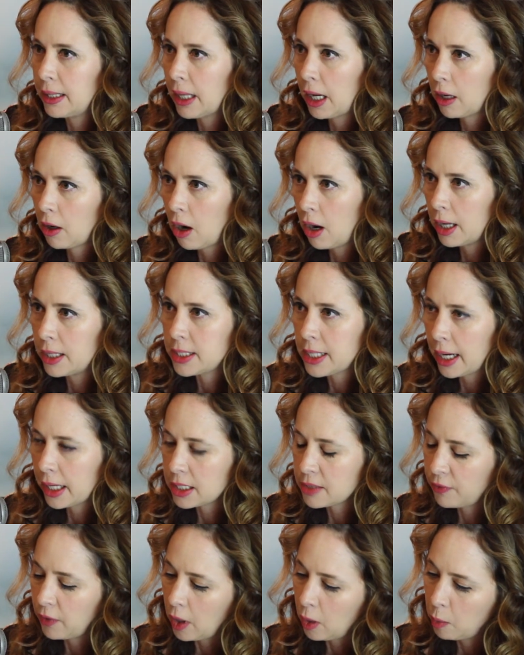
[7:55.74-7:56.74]
in that mm-hmm.
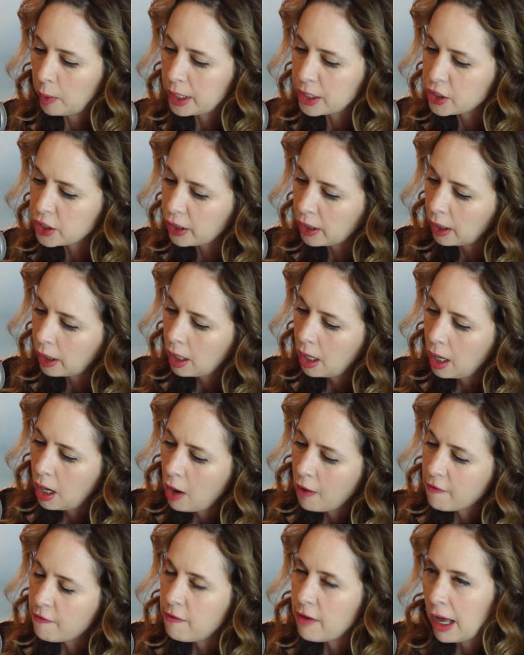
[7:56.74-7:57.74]
context, fall, winter,
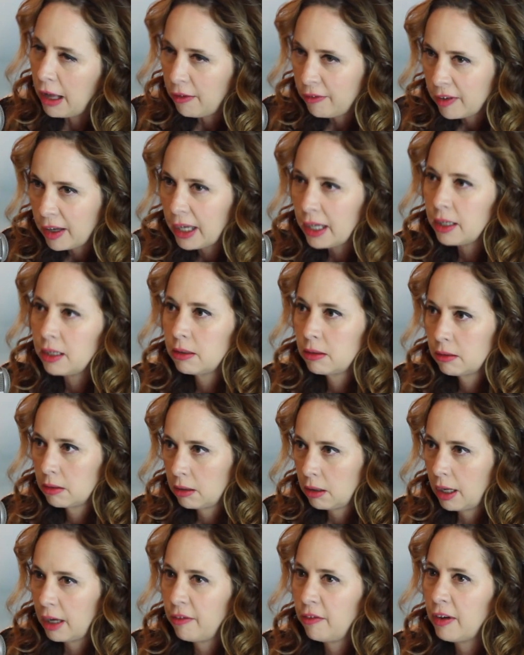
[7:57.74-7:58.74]
velvet,
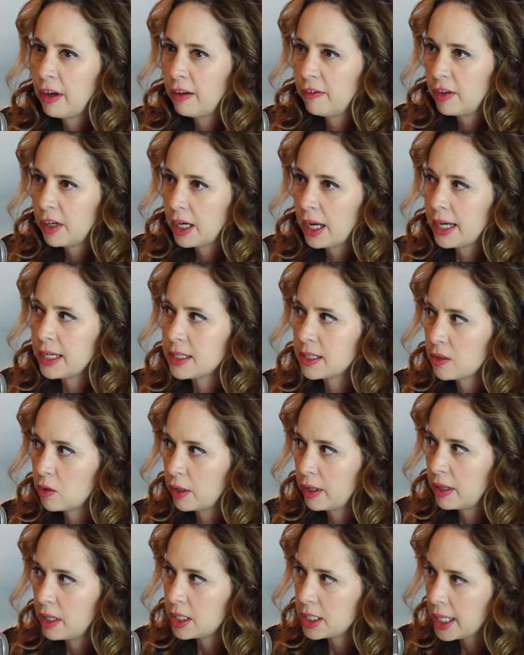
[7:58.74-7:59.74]
a lot of velvet as
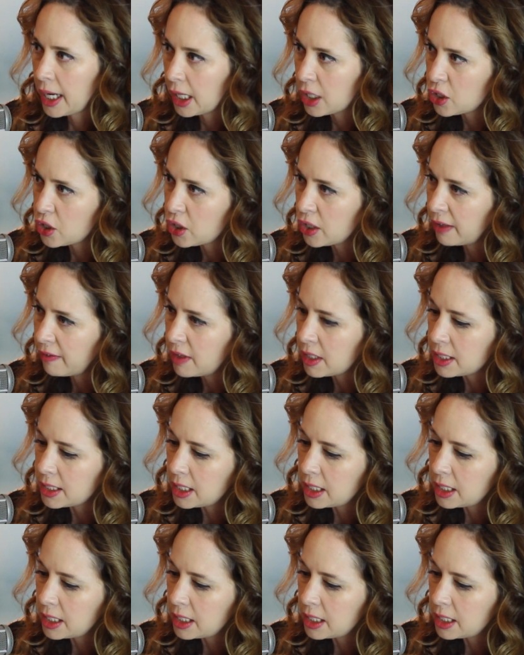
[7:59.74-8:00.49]
sort of the texture of the